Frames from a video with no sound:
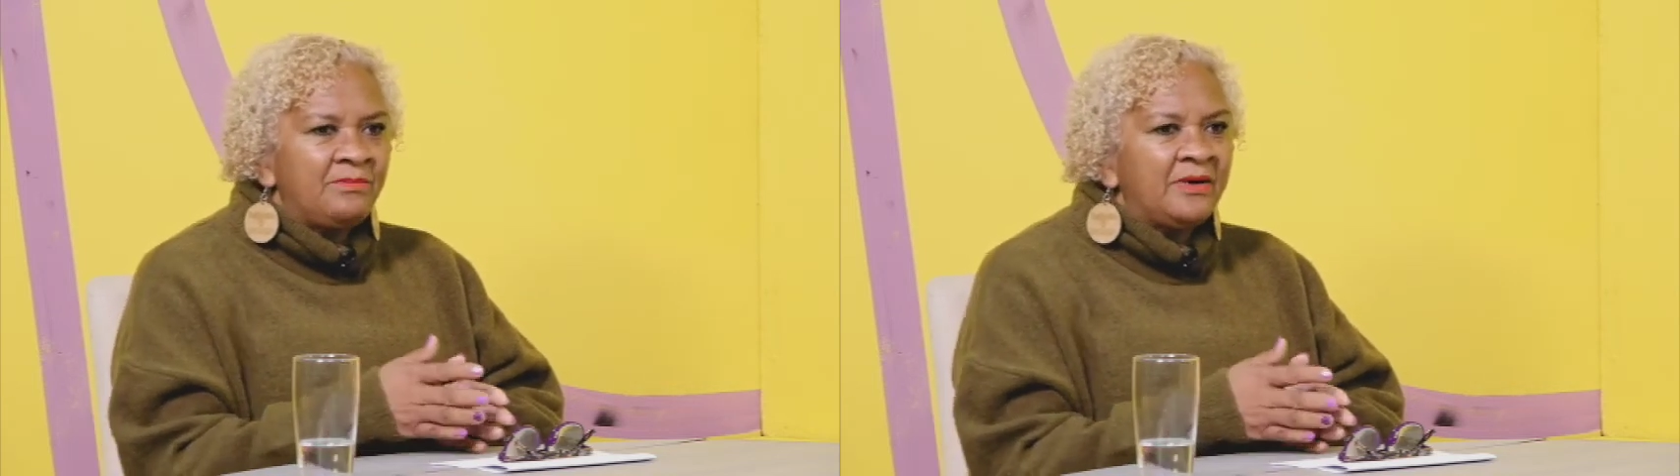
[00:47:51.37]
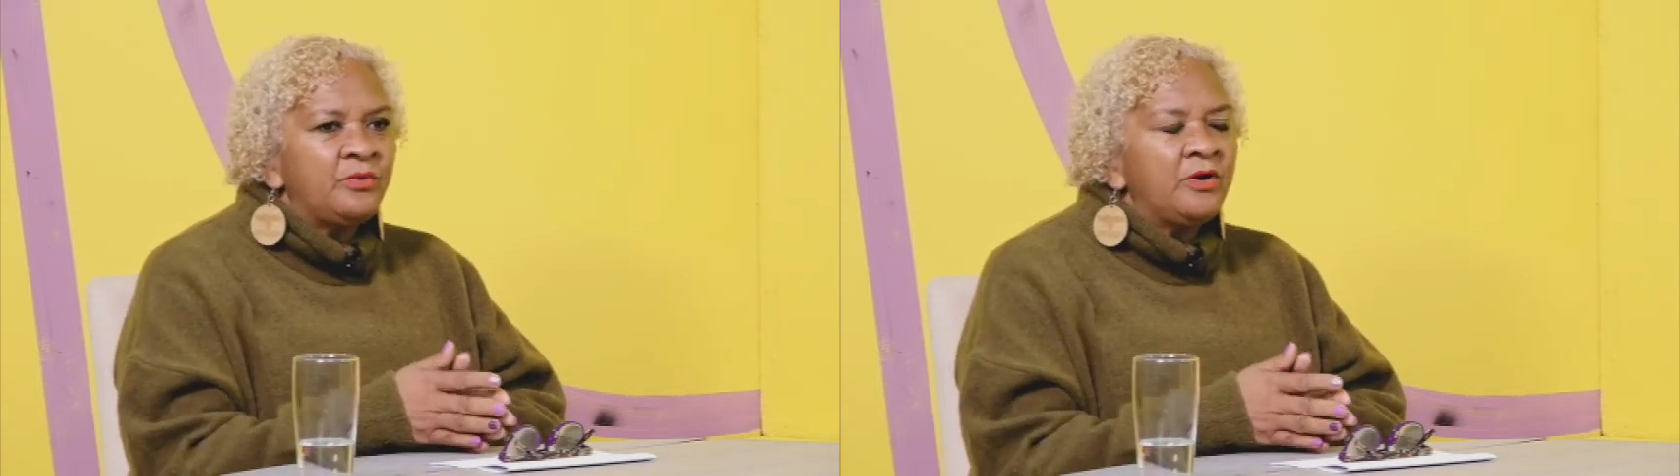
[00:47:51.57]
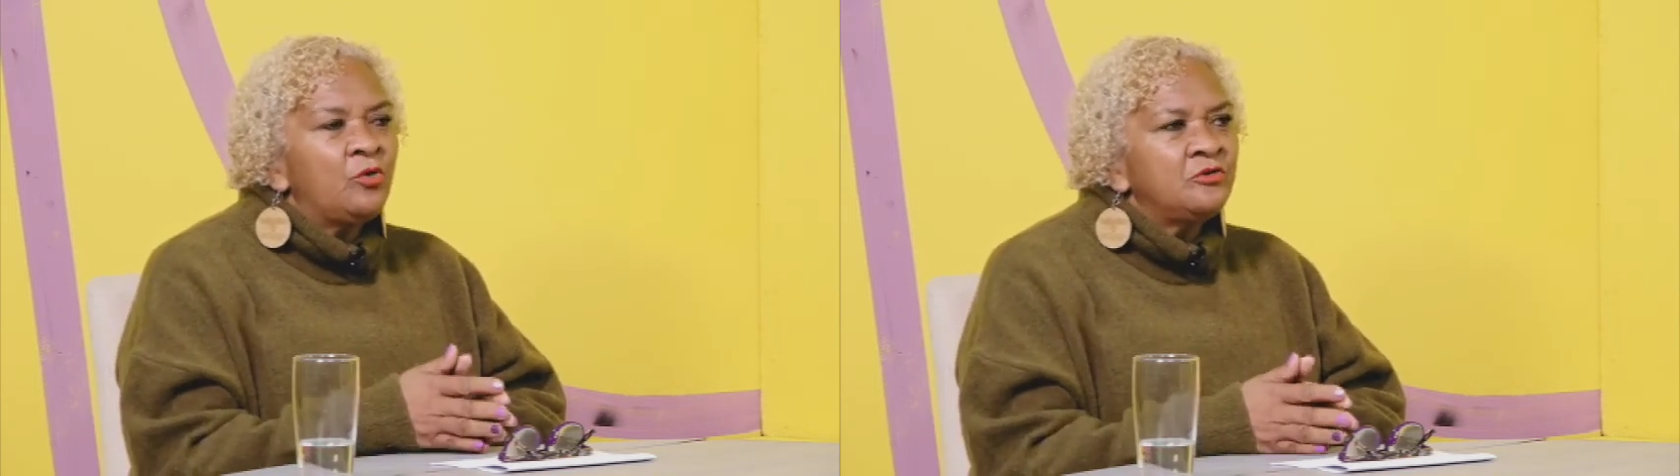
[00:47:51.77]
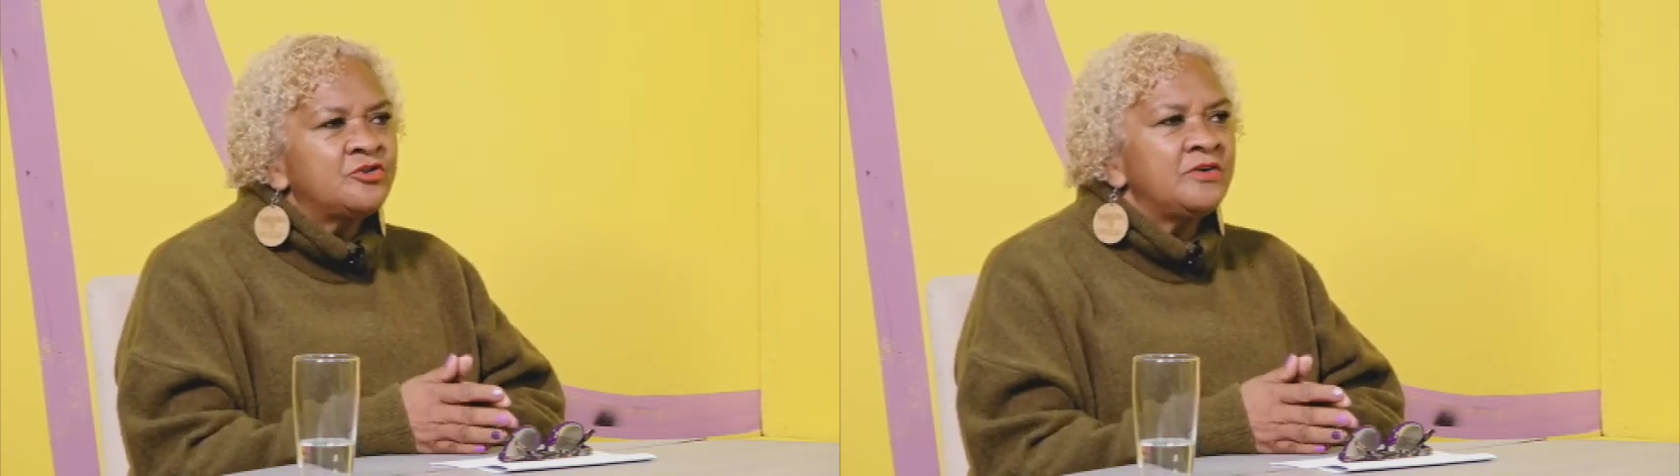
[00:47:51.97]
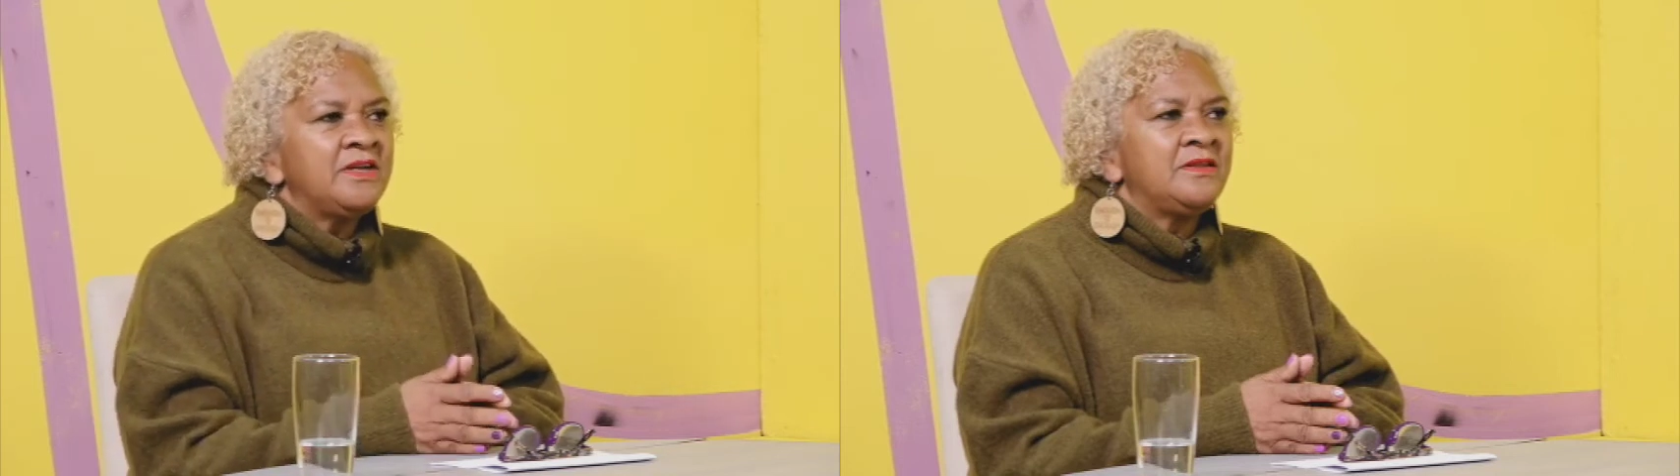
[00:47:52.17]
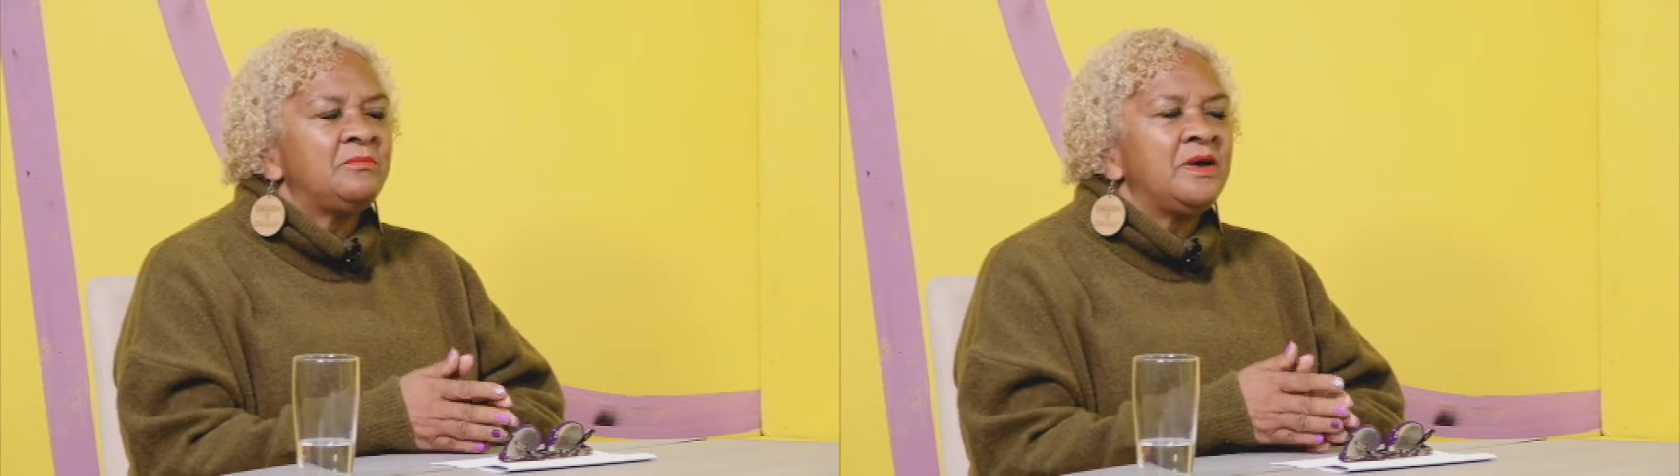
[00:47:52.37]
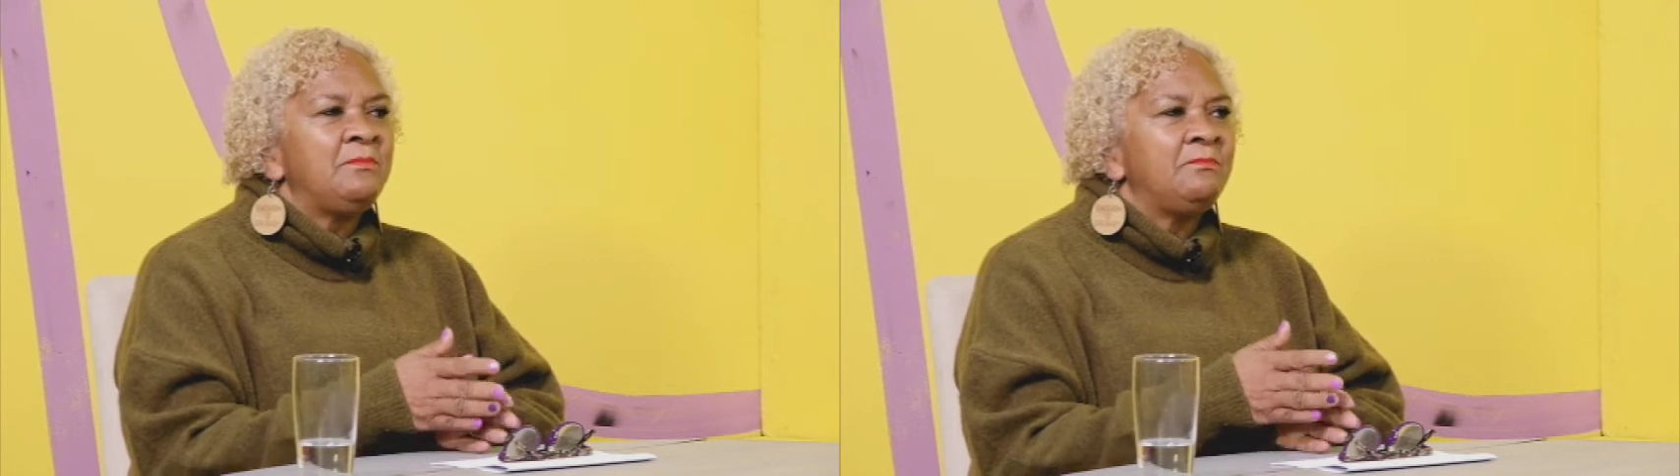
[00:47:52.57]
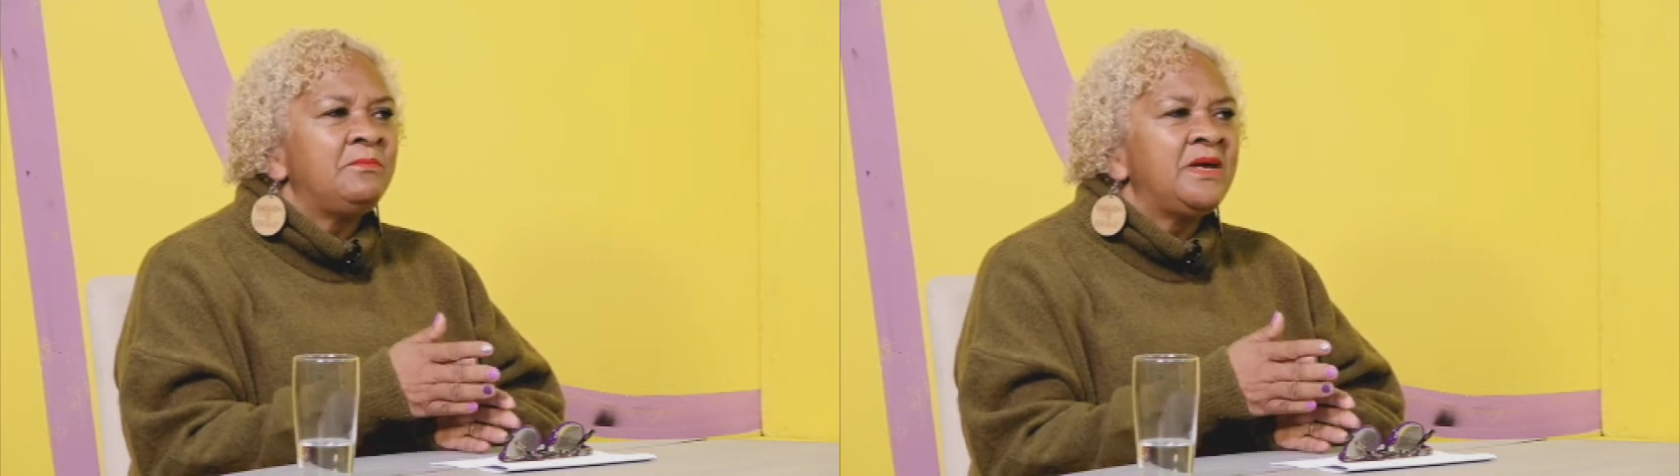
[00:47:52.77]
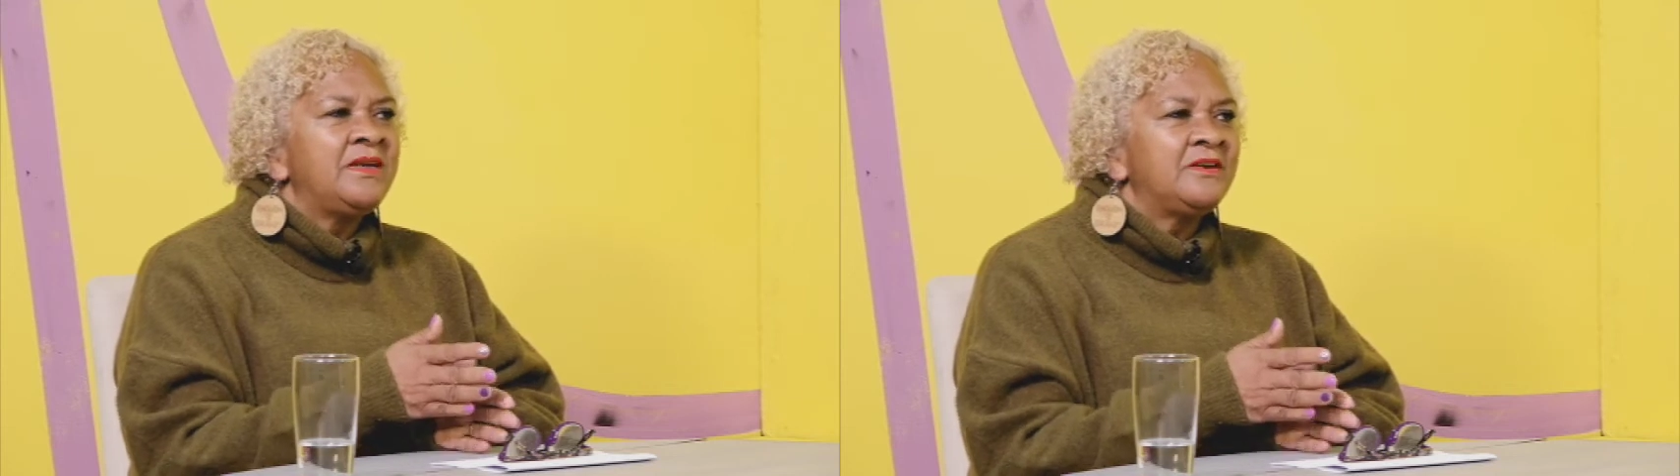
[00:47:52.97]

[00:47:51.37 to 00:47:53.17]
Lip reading: but we also need the media